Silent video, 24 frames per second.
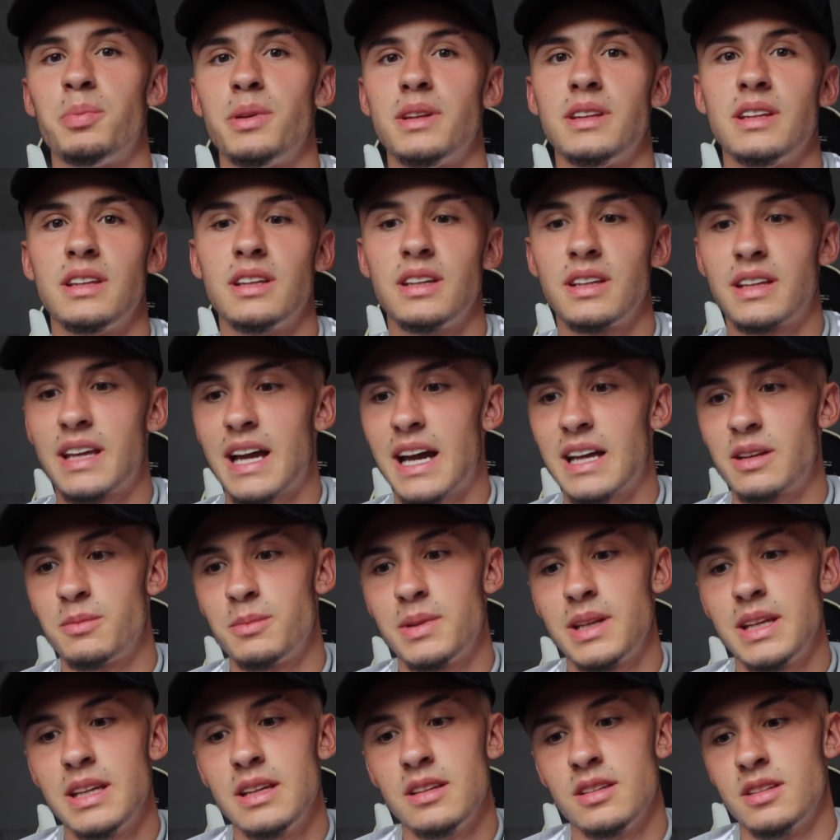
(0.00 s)
in the
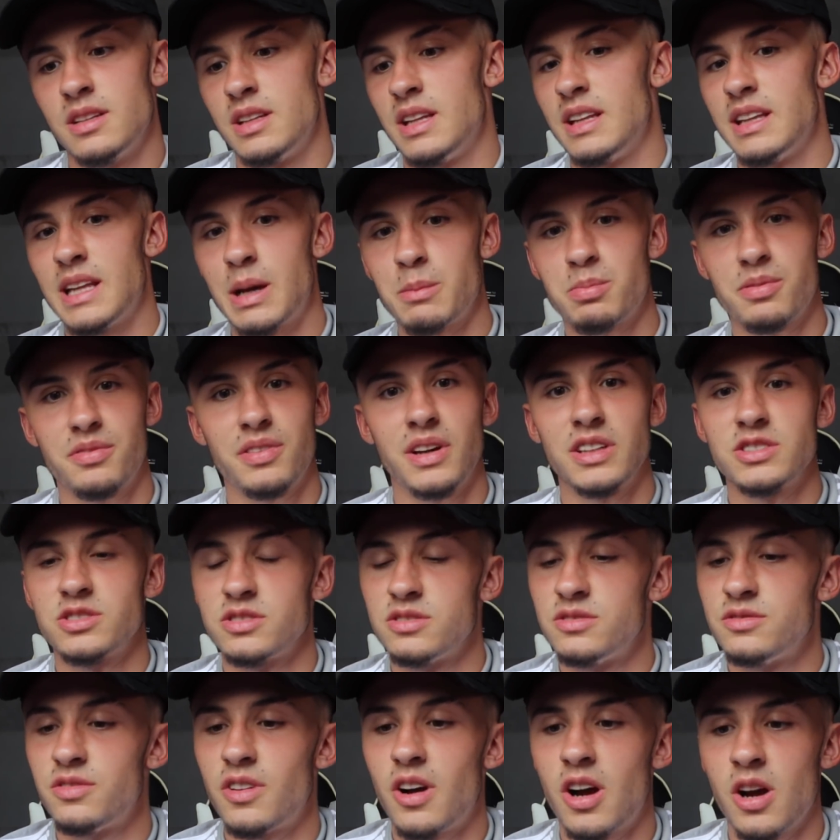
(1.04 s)
academy and in that
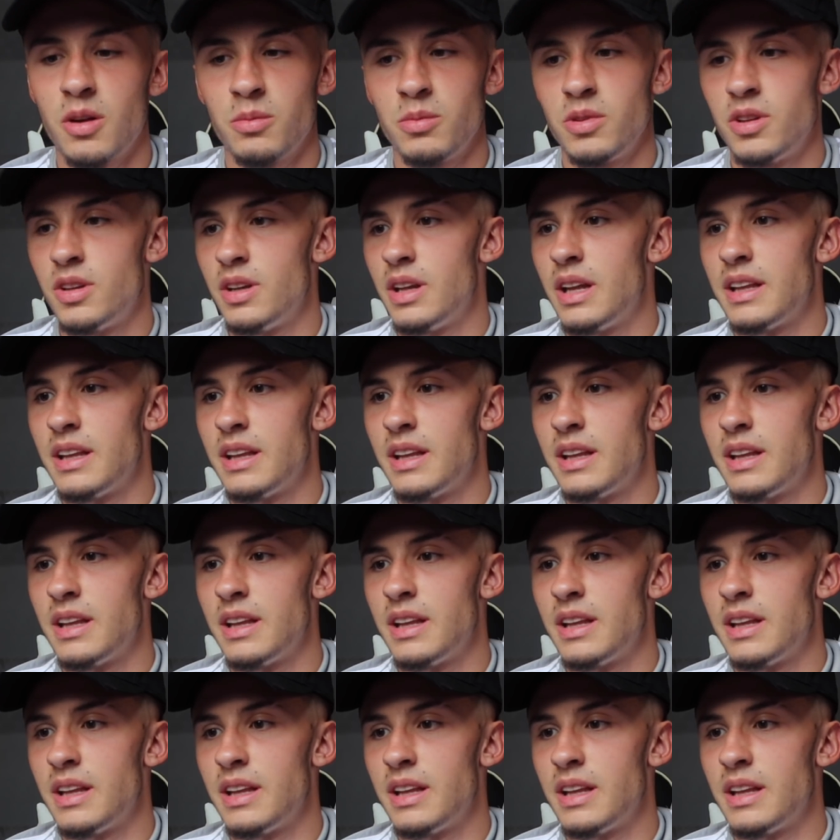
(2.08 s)
professional environment,